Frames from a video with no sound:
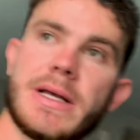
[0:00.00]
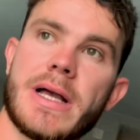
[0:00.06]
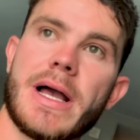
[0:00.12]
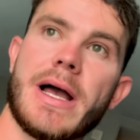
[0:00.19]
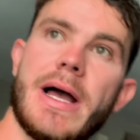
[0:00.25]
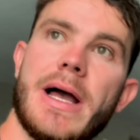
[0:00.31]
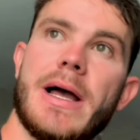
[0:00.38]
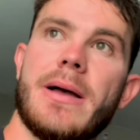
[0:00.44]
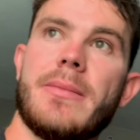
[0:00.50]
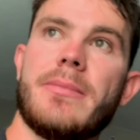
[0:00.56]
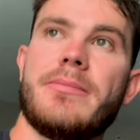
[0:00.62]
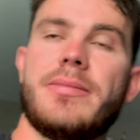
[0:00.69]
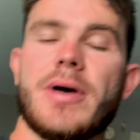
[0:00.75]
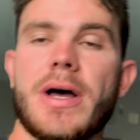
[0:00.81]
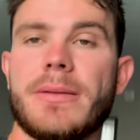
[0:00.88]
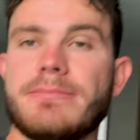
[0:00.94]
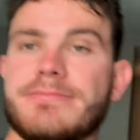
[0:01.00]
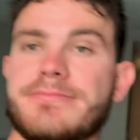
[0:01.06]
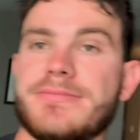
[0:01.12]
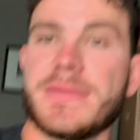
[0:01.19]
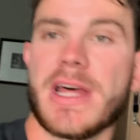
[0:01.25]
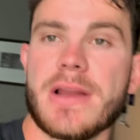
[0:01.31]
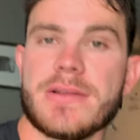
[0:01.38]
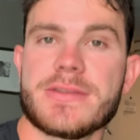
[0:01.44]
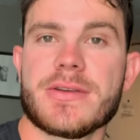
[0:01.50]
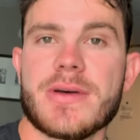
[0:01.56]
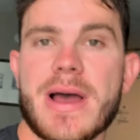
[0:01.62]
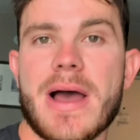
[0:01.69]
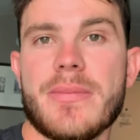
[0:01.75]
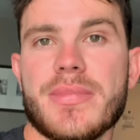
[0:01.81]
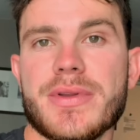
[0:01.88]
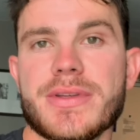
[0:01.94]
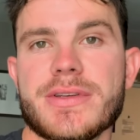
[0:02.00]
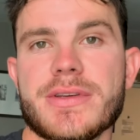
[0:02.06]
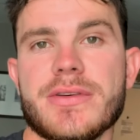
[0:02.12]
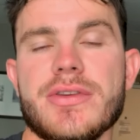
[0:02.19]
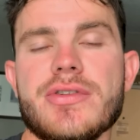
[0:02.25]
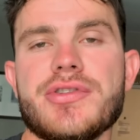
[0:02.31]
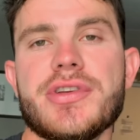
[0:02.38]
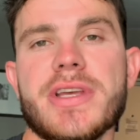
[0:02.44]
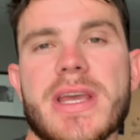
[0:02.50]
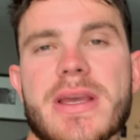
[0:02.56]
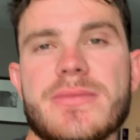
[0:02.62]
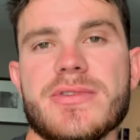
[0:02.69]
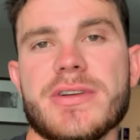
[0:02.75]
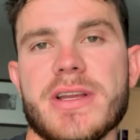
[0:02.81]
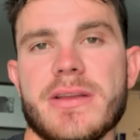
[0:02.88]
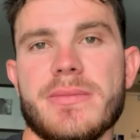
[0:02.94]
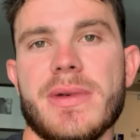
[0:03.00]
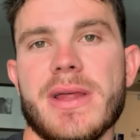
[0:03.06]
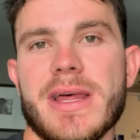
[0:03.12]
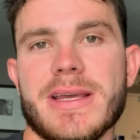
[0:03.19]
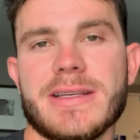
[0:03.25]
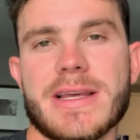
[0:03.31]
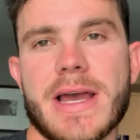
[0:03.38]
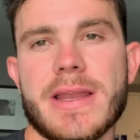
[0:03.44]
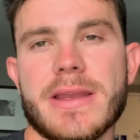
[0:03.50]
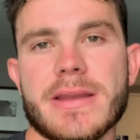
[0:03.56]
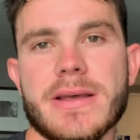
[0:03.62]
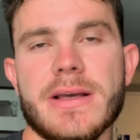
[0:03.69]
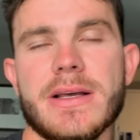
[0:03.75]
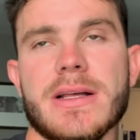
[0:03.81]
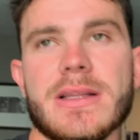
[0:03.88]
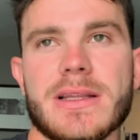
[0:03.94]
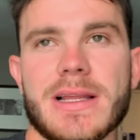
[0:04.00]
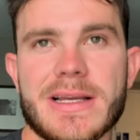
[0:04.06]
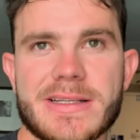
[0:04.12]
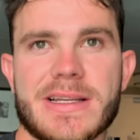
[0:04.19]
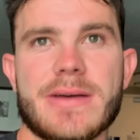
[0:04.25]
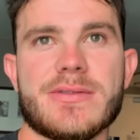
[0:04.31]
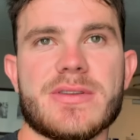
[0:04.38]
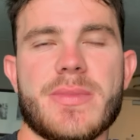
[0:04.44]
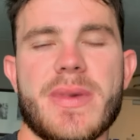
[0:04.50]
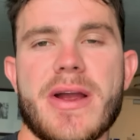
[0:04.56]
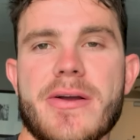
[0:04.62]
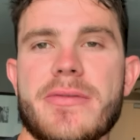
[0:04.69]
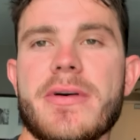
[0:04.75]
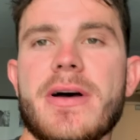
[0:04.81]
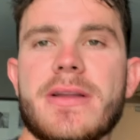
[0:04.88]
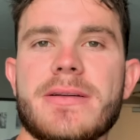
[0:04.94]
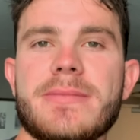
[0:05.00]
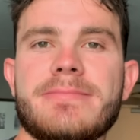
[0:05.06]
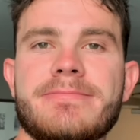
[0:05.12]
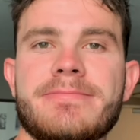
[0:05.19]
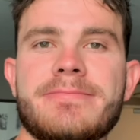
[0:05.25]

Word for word: Uh, but that also happens. So usually games are done by like 10. Last night was a marathon.